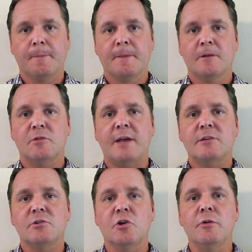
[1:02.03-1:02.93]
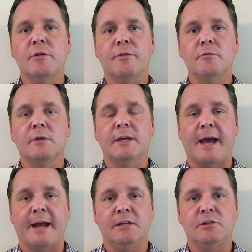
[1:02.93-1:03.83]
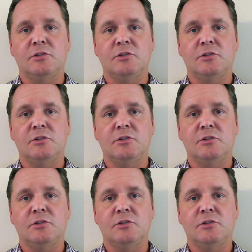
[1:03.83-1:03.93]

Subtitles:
So as you're going through the guided